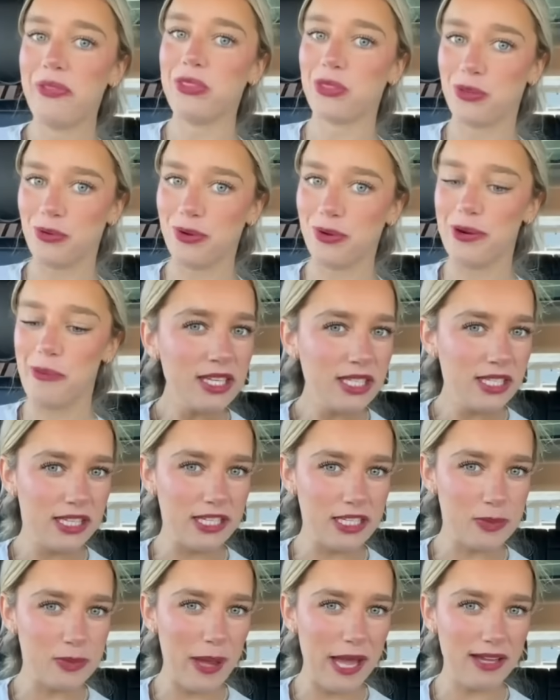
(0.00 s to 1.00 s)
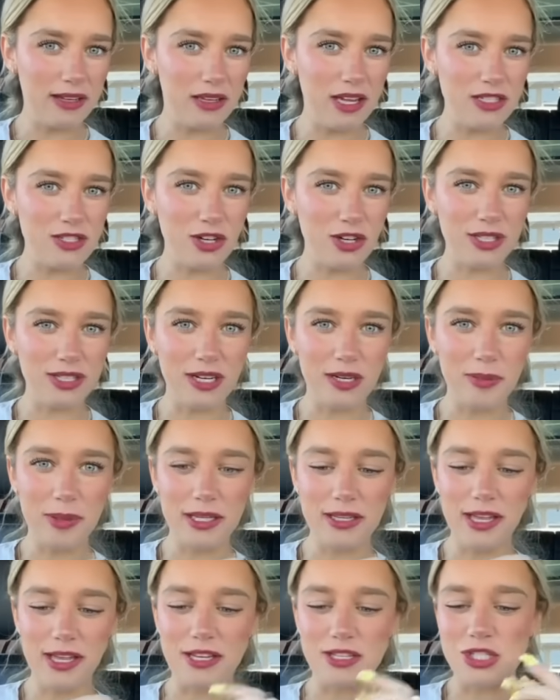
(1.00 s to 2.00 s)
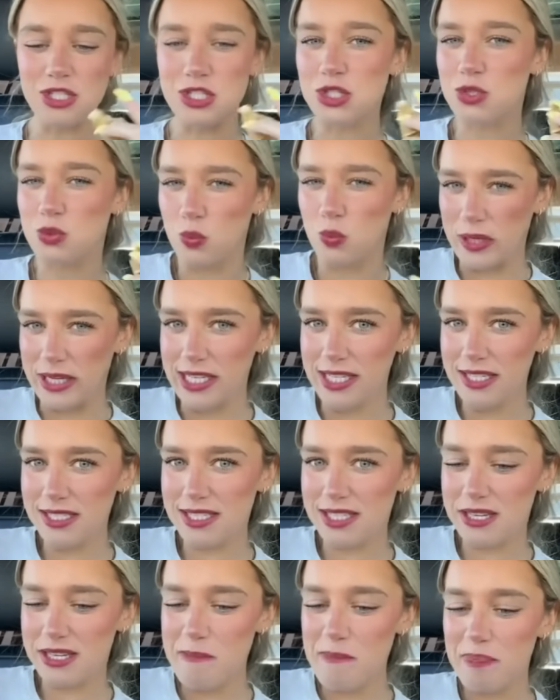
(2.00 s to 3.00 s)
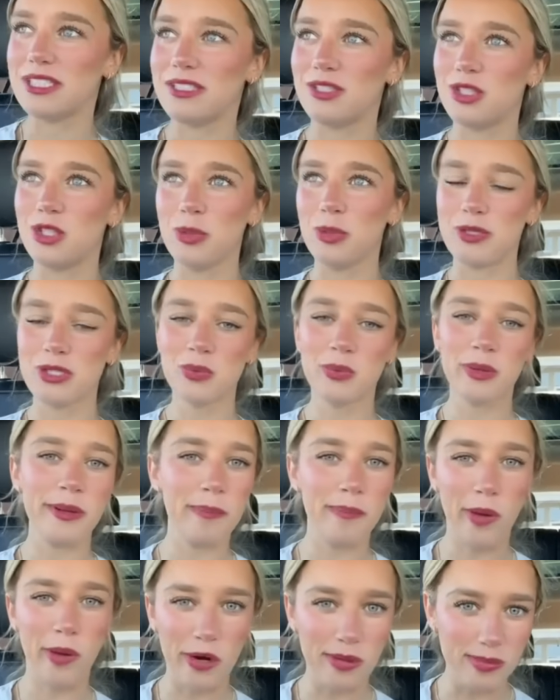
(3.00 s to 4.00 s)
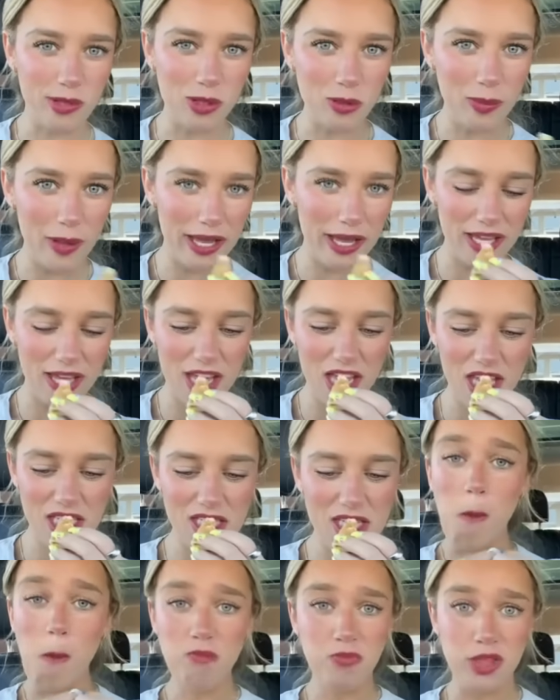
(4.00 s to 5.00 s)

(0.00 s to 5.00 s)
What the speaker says: through. These pancakes are a little bit like sweet, like super sweet buttermilk pancakes.